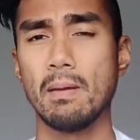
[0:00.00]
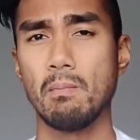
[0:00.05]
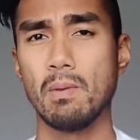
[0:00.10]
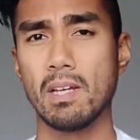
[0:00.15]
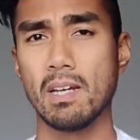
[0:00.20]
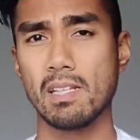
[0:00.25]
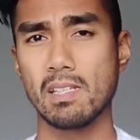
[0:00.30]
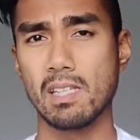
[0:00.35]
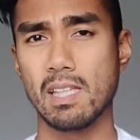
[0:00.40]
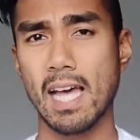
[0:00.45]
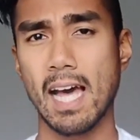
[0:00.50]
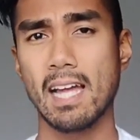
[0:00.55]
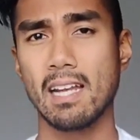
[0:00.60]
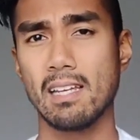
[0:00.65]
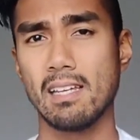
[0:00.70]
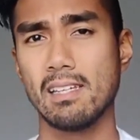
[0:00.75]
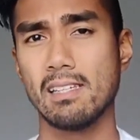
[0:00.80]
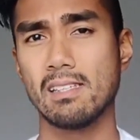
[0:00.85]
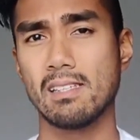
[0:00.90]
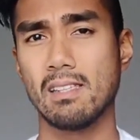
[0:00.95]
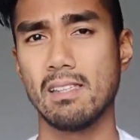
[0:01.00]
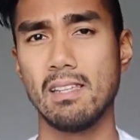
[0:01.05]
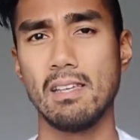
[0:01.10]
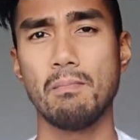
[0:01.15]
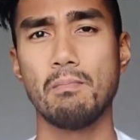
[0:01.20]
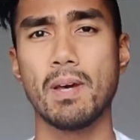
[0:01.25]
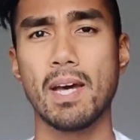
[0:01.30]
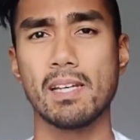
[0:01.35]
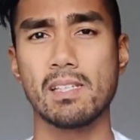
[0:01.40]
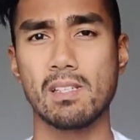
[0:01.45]
because that is
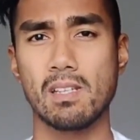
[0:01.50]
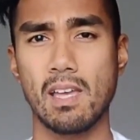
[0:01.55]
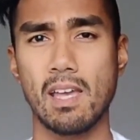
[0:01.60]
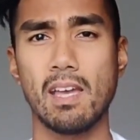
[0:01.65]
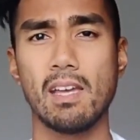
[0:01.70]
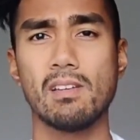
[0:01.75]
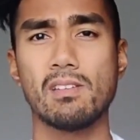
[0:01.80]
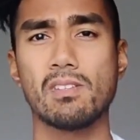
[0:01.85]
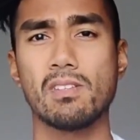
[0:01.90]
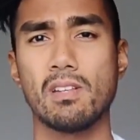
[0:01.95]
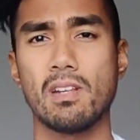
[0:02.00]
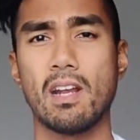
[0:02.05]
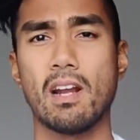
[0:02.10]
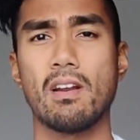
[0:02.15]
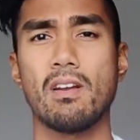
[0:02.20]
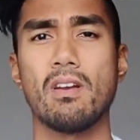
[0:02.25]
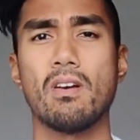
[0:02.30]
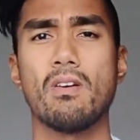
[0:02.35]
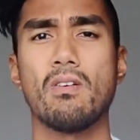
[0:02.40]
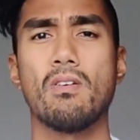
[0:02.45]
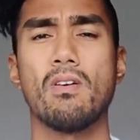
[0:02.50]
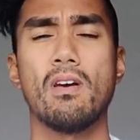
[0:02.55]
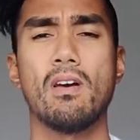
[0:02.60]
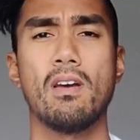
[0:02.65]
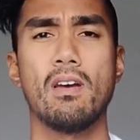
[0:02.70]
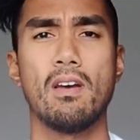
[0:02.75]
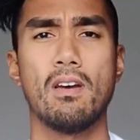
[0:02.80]
the best case scenario